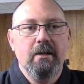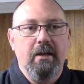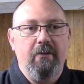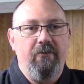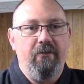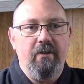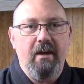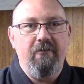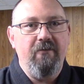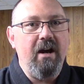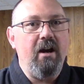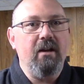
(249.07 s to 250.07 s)
At
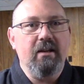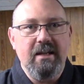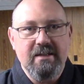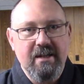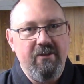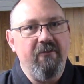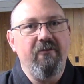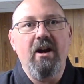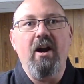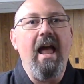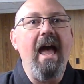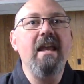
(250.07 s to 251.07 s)
very least, at the
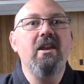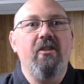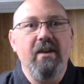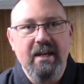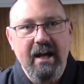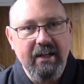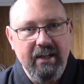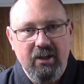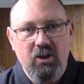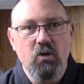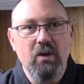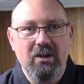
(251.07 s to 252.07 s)
very end of the
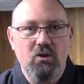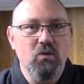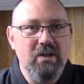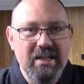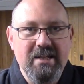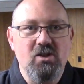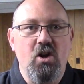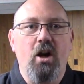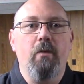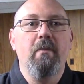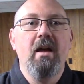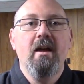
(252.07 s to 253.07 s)
technique, you need to disarm